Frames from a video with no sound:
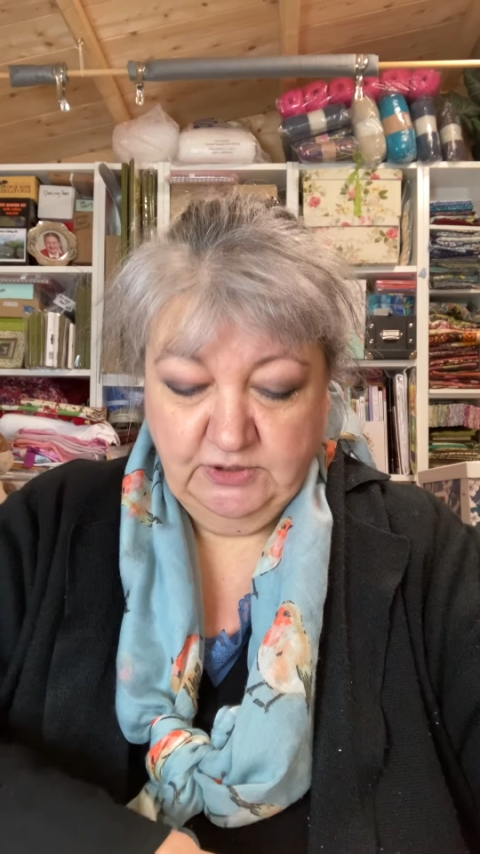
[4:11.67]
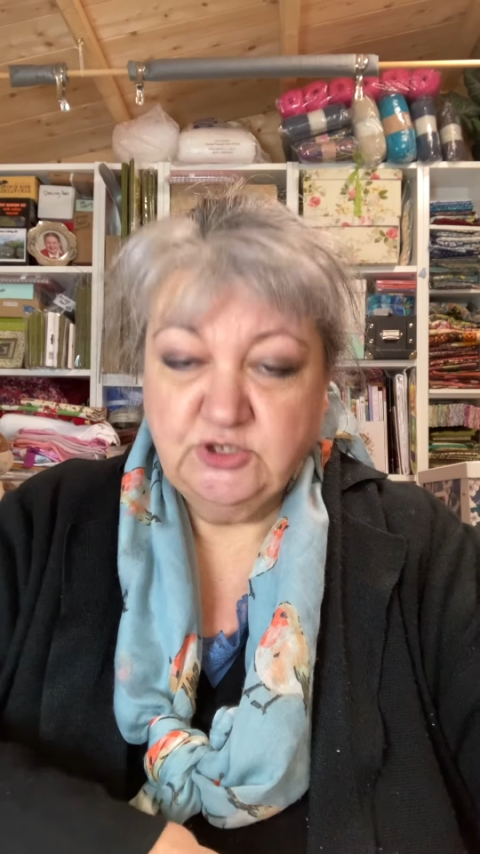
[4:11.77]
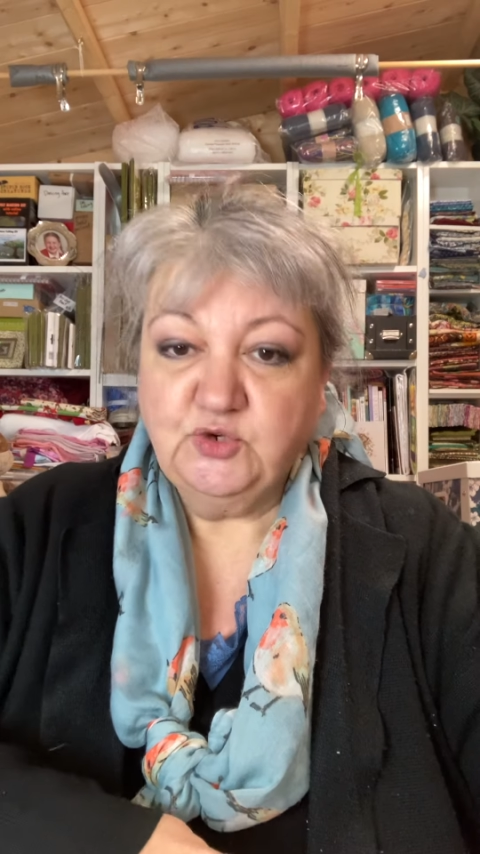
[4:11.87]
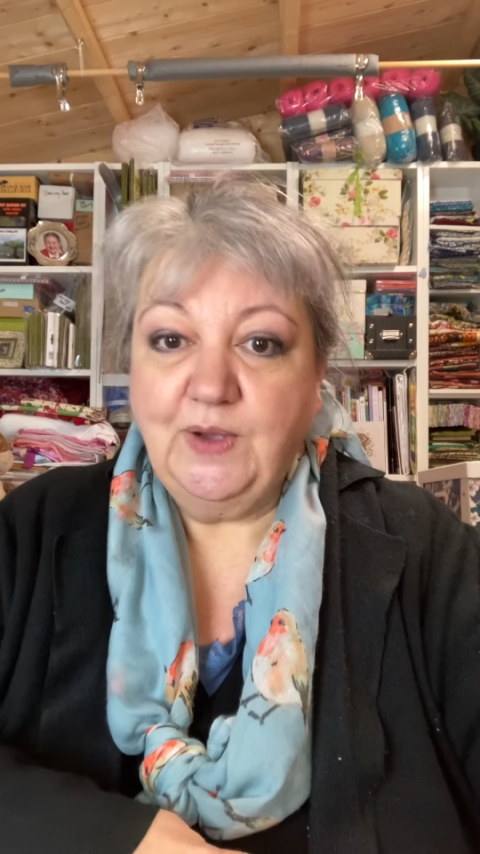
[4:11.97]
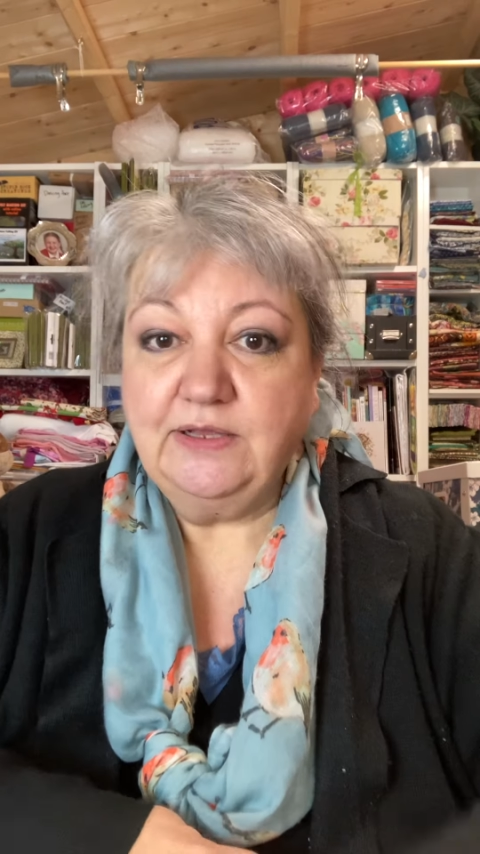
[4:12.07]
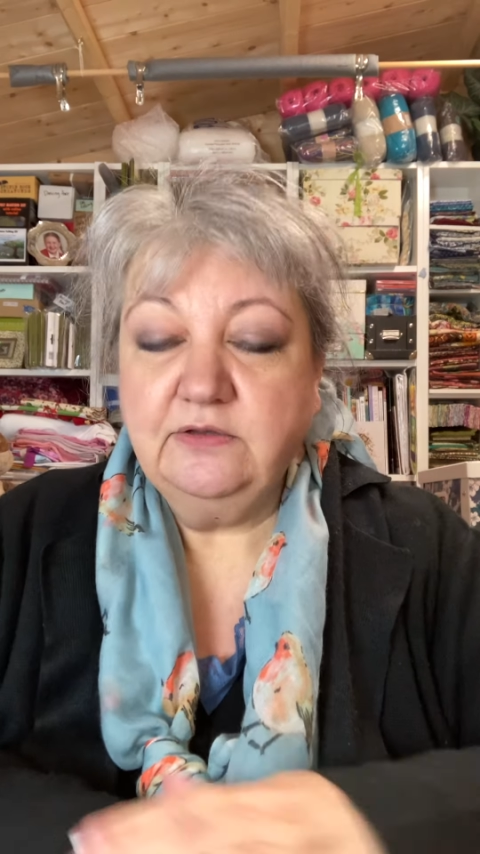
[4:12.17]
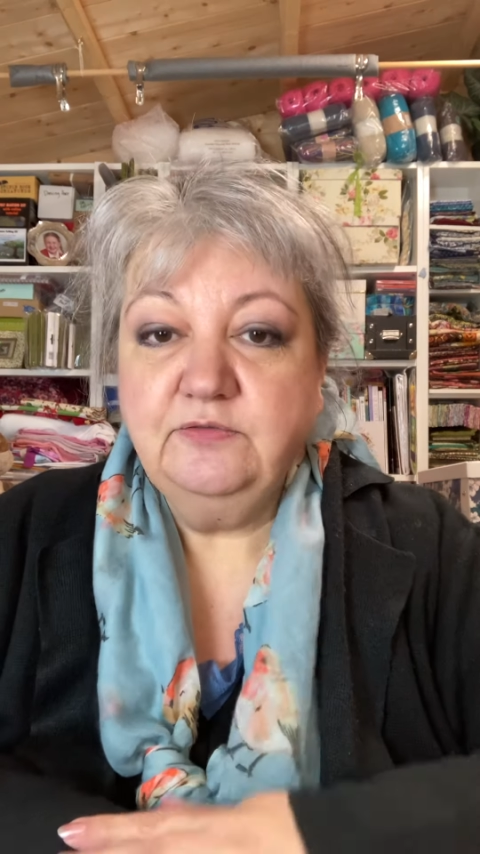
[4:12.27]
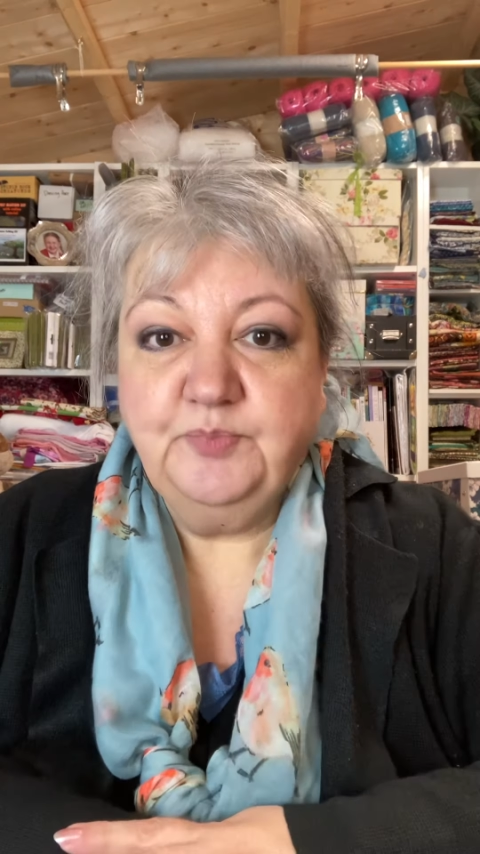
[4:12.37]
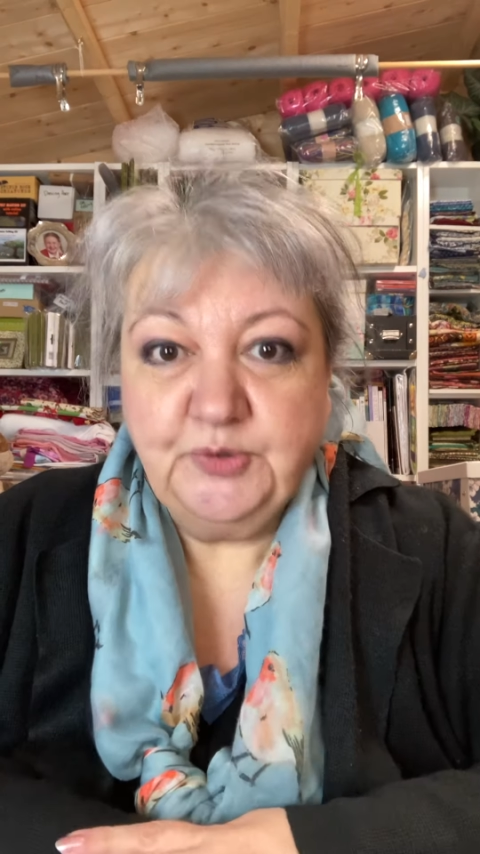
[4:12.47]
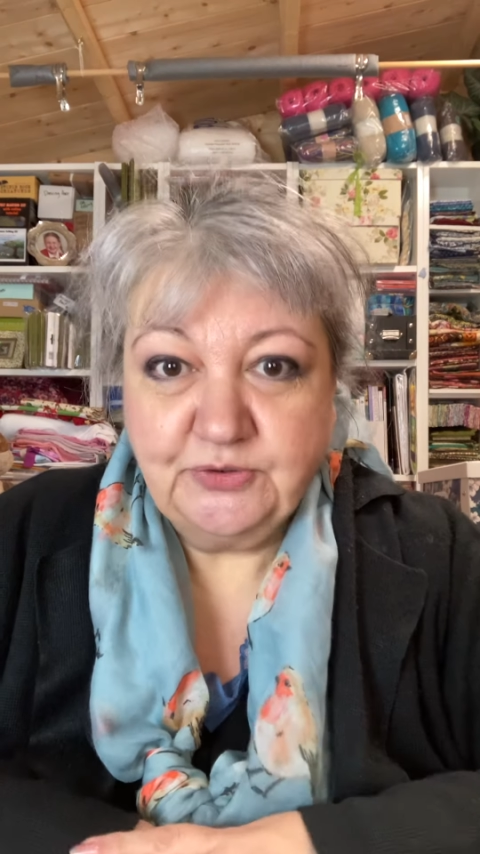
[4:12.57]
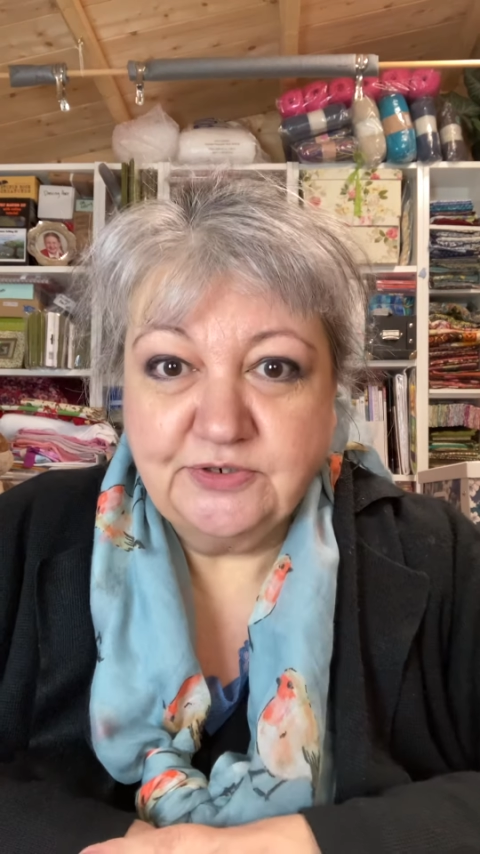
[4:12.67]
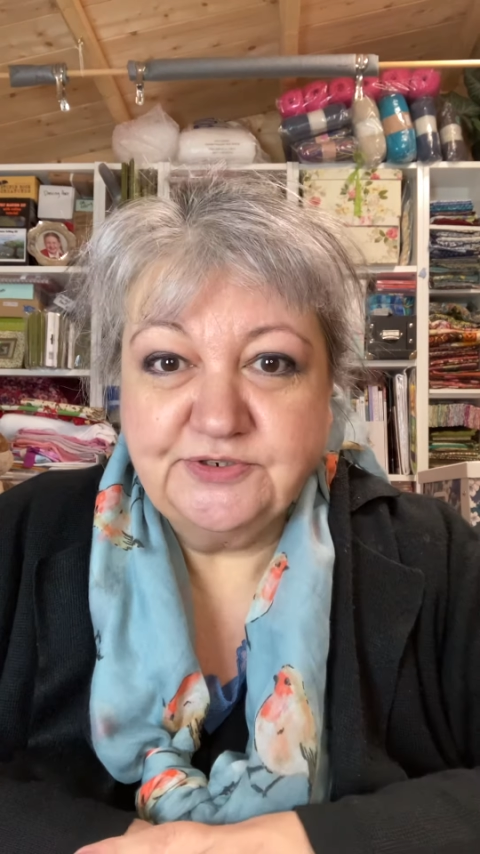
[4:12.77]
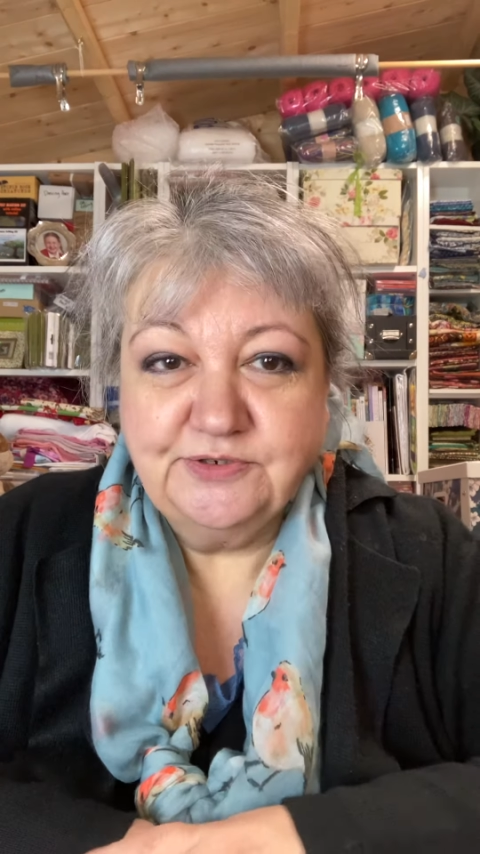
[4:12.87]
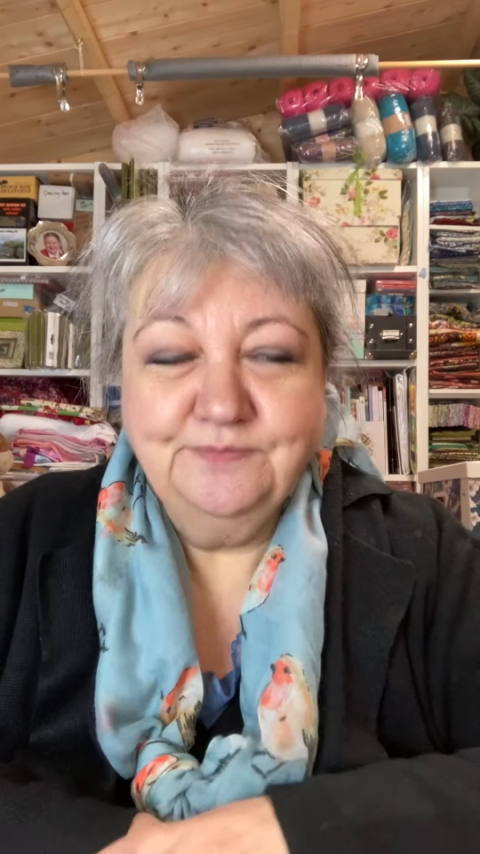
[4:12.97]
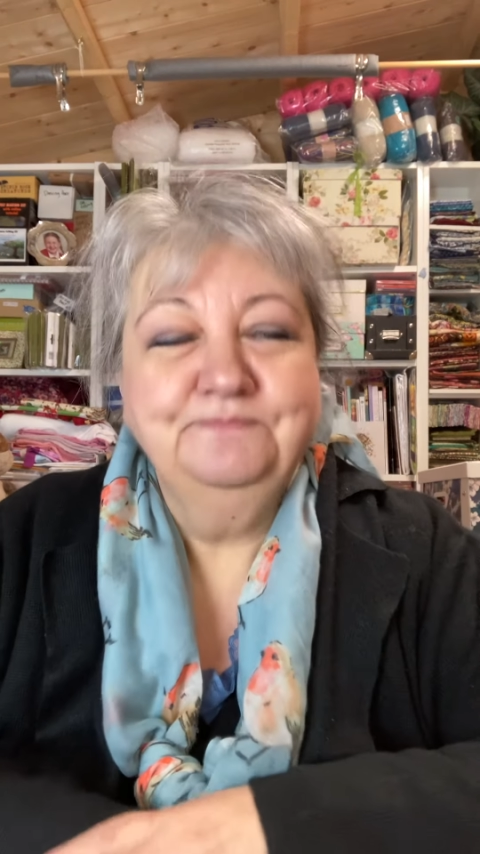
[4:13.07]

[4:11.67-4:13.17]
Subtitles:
12 books,